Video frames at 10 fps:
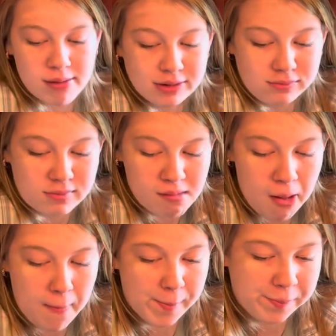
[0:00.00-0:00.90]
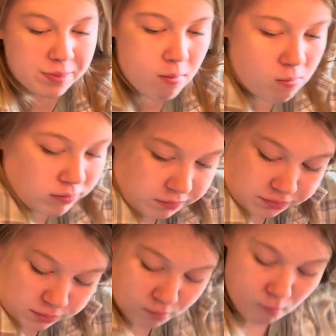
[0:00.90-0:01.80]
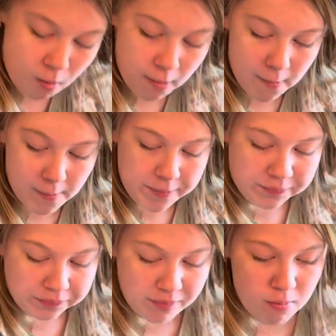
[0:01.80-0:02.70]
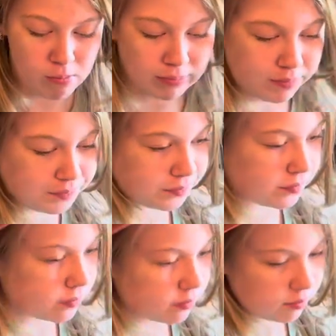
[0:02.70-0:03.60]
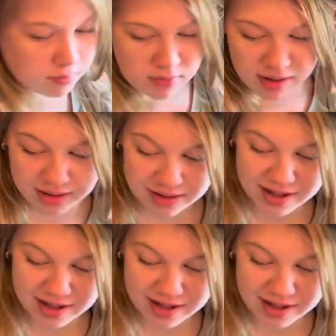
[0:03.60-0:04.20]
dollar bin, which is no longer a dollar bin. But they had cute colors.